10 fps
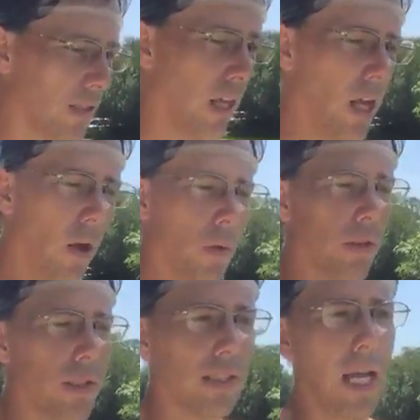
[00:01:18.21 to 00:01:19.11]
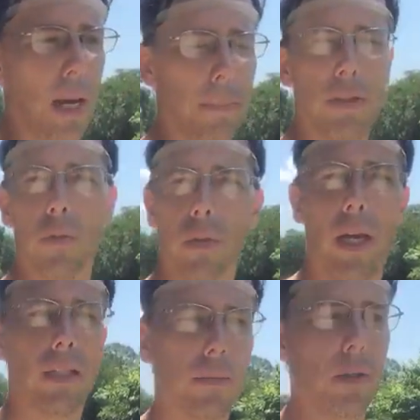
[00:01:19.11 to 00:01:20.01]
And one of those things that happens when
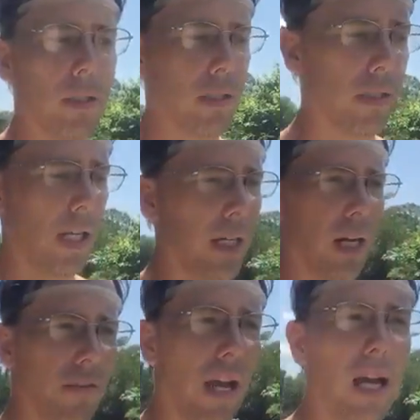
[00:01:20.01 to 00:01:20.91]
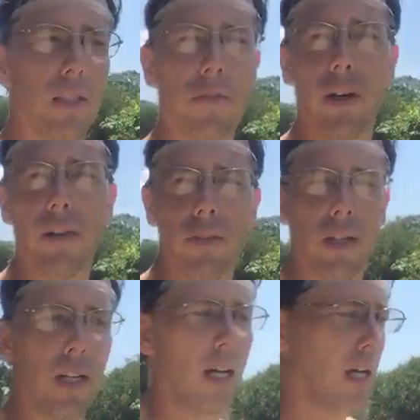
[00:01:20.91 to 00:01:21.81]
you have somebody who doesn't take care of the house forever,